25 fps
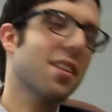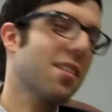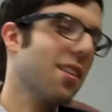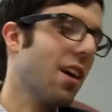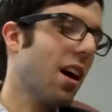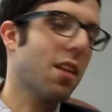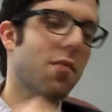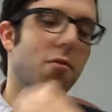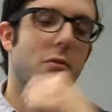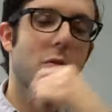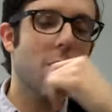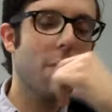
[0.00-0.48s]

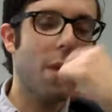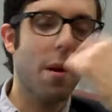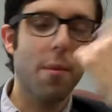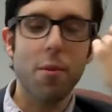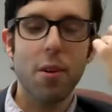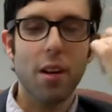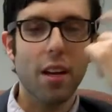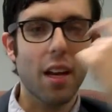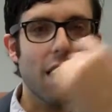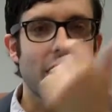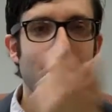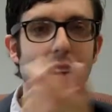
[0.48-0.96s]
not even
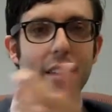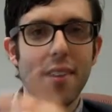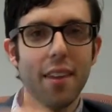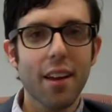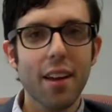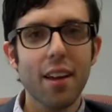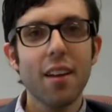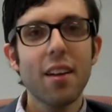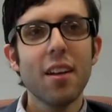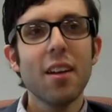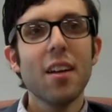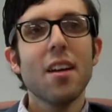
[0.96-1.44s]
remembering
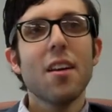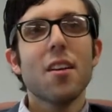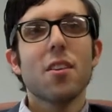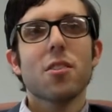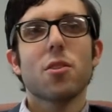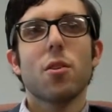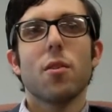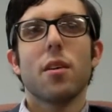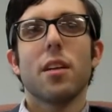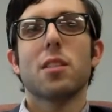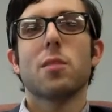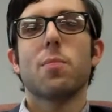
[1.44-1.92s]
anything.
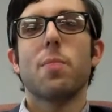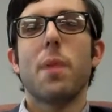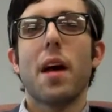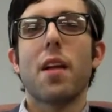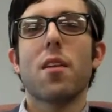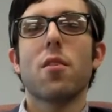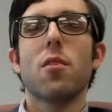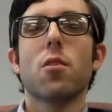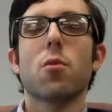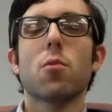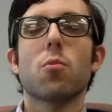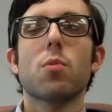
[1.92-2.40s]
So it's
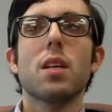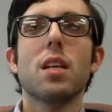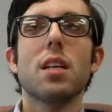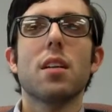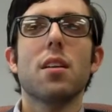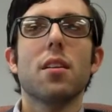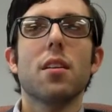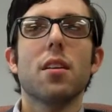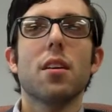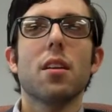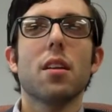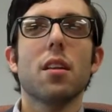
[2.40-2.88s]
better to
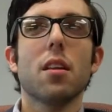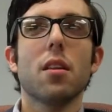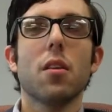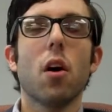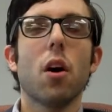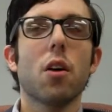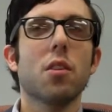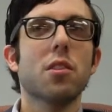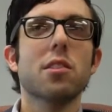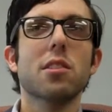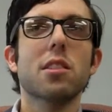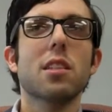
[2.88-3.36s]
read,
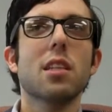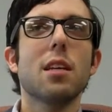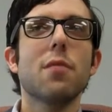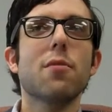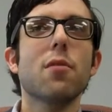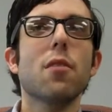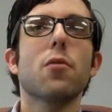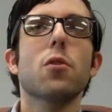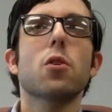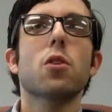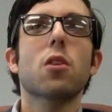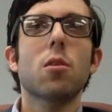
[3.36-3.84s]
honestly,
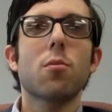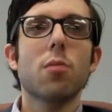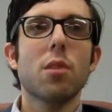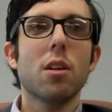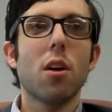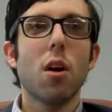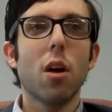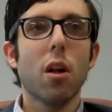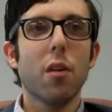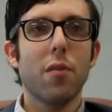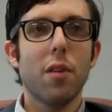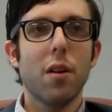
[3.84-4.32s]
even if you couldn't
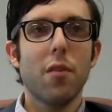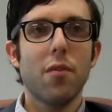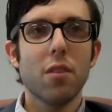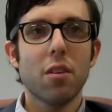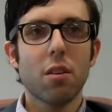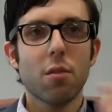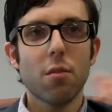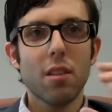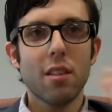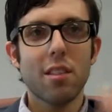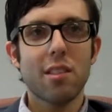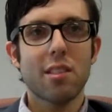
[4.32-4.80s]
read all of it, if
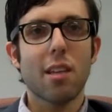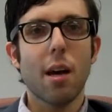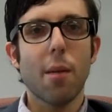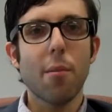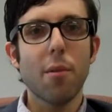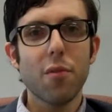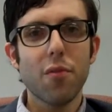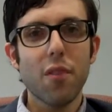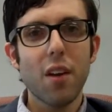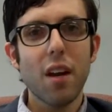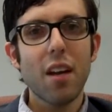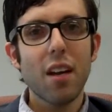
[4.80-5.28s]
you could read
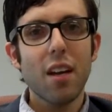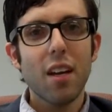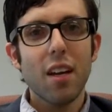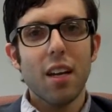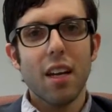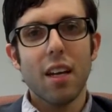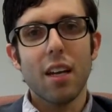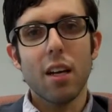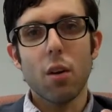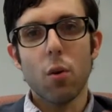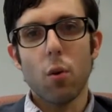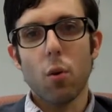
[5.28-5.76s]
some of it
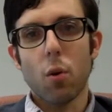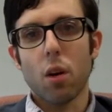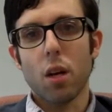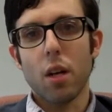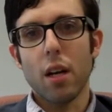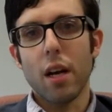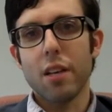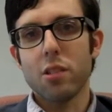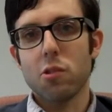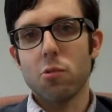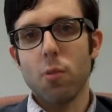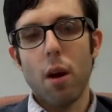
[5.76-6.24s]
in an
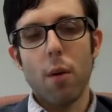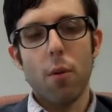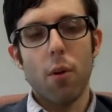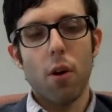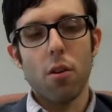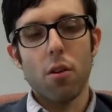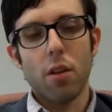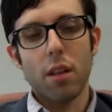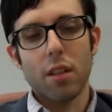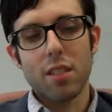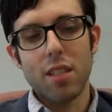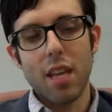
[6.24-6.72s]
organized way
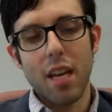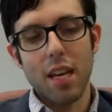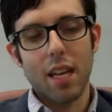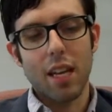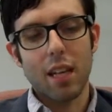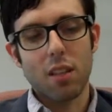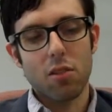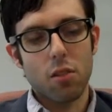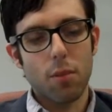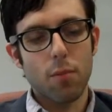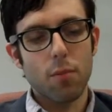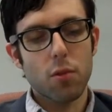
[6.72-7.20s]
while you're
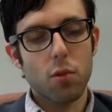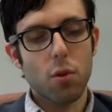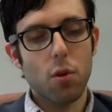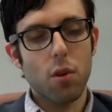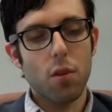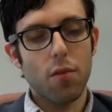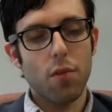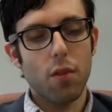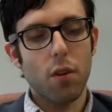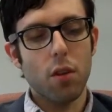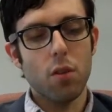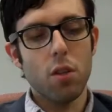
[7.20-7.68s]
taking some
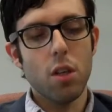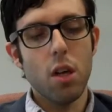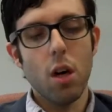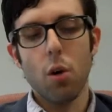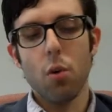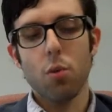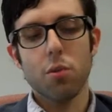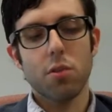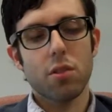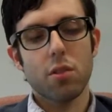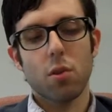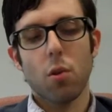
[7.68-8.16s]
sort of
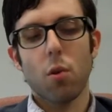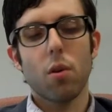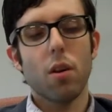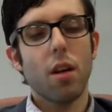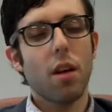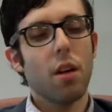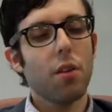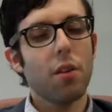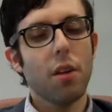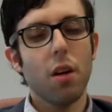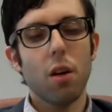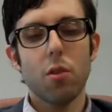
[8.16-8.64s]
notes,
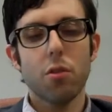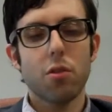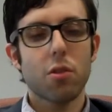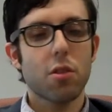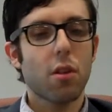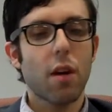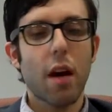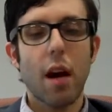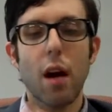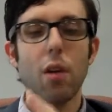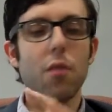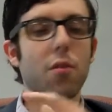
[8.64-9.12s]
Cornell notes,
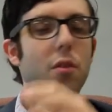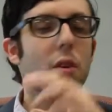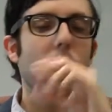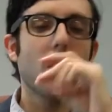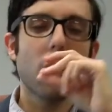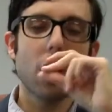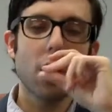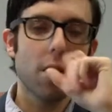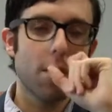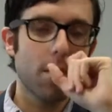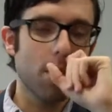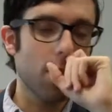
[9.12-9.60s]
or however you
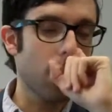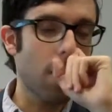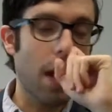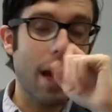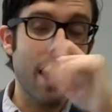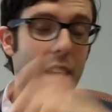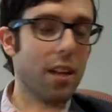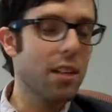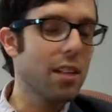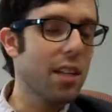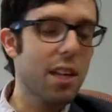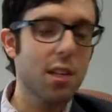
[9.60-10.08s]
want it,
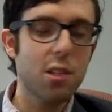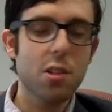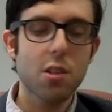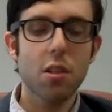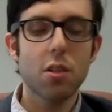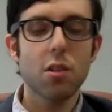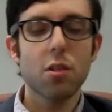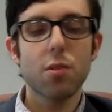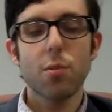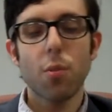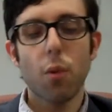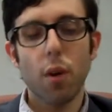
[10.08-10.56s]

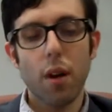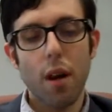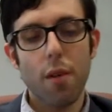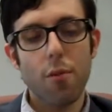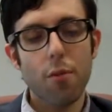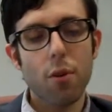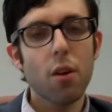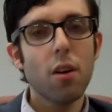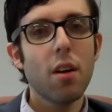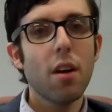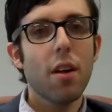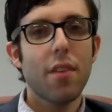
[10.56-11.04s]
annotations,
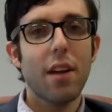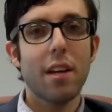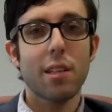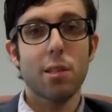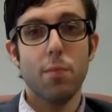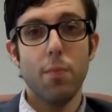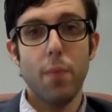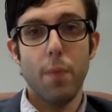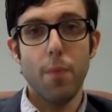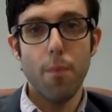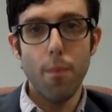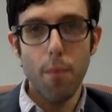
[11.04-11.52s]
whatever,
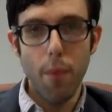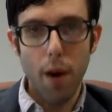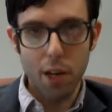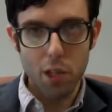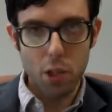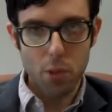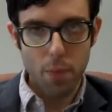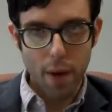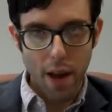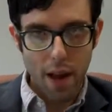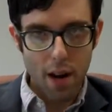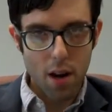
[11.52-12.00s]
that's
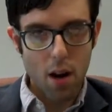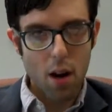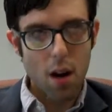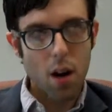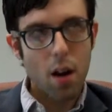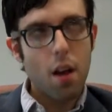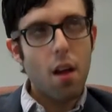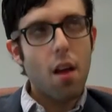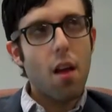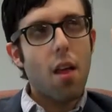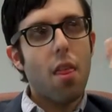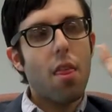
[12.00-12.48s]
much
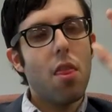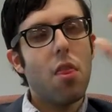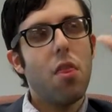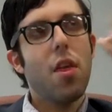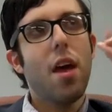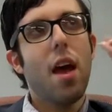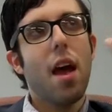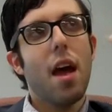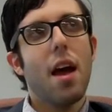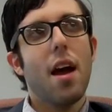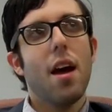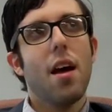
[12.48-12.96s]
better
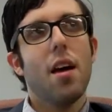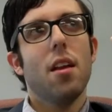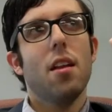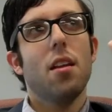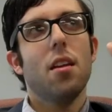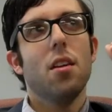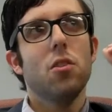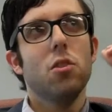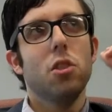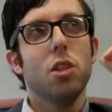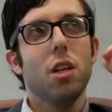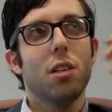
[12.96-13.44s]
than
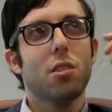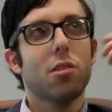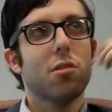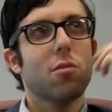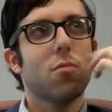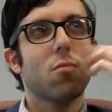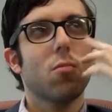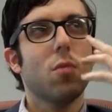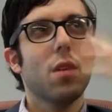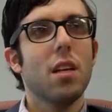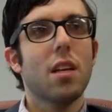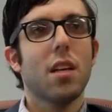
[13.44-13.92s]
just
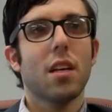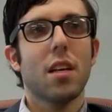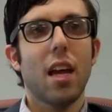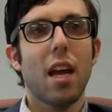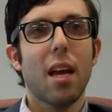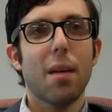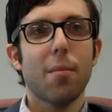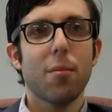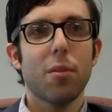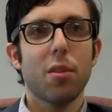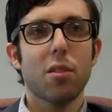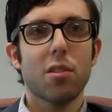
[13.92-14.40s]
reading
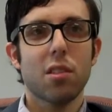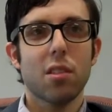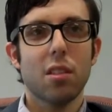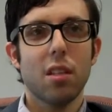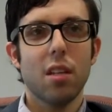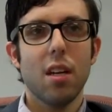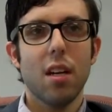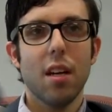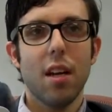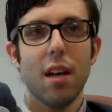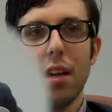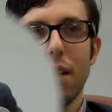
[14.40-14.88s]
aimlessly.